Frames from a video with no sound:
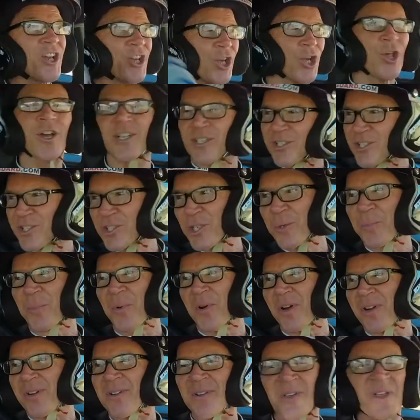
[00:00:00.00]
look
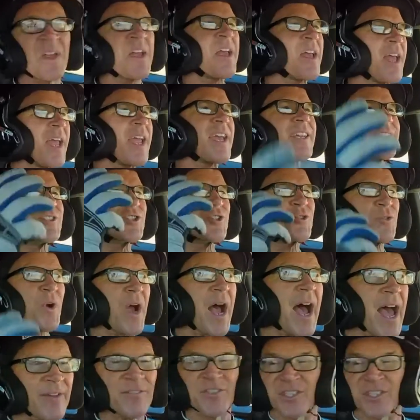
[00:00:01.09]
super, it drives